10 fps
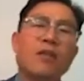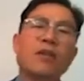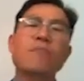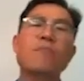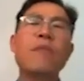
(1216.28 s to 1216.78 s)

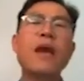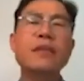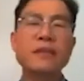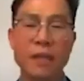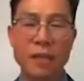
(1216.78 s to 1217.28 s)

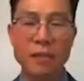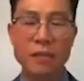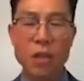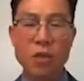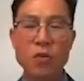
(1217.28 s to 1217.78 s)

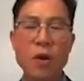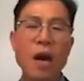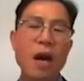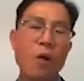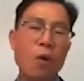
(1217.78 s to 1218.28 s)
imagine you
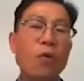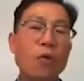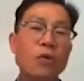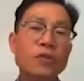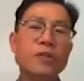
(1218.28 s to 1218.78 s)
are
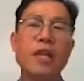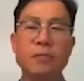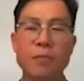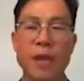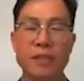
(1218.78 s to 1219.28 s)
oral
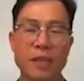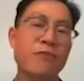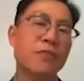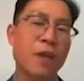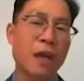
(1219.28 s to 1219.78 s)
sales master
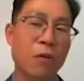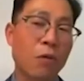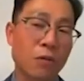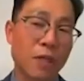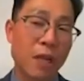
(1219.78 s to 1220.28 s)
if you're not
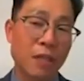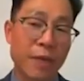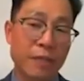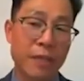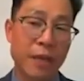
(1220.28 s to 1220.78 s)
oral sales
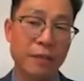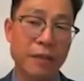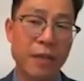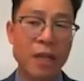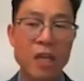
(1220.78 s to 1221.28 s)
master yet.
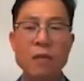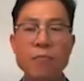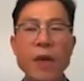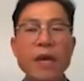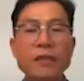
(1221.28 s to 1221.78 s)

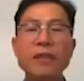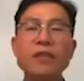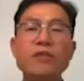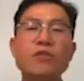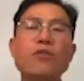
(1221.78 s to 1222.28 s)

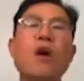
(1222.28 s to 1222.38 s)
Imagine you are